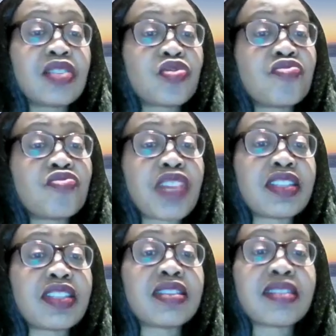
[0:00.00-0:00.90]
to
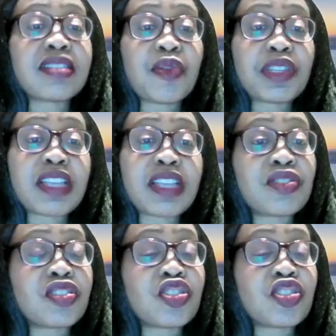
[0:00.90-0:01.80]
register with
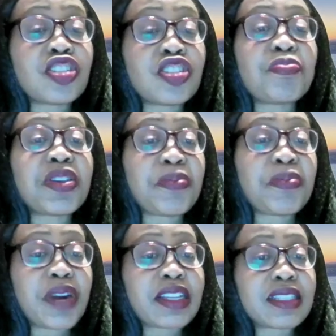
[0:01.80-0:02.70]
another GP
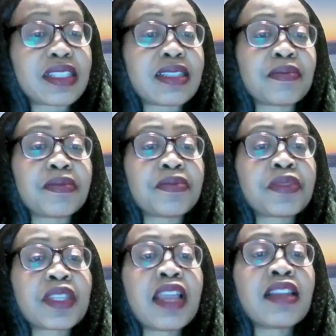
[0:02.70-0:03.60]
practice.
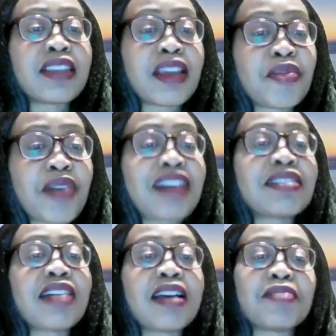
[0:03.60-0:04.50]
There
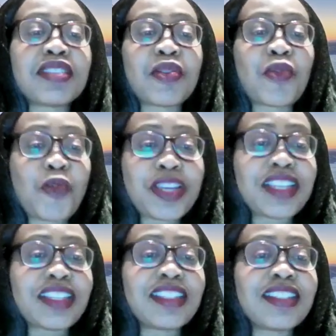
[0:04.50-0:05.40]
are times in
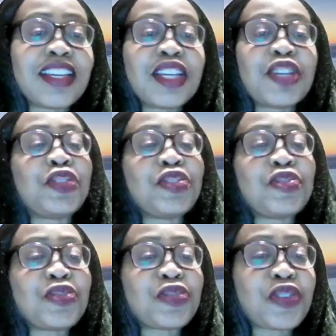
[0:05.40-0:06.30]
which,
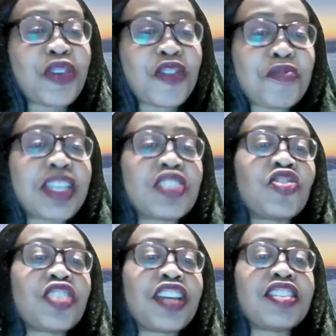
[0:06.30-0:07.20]
due to
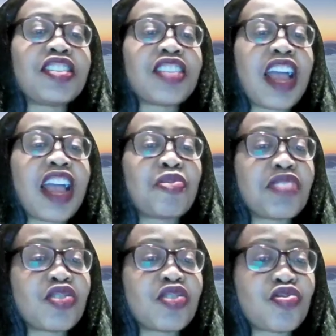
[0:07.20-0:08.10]
government change and
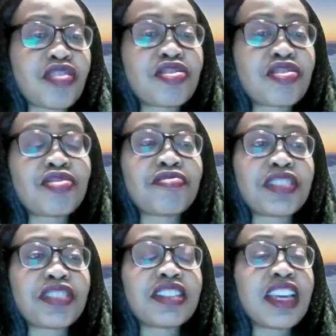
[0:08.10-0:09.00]

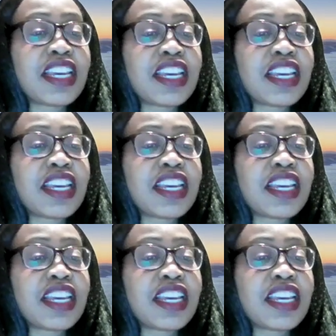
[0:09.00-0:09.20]
restructuring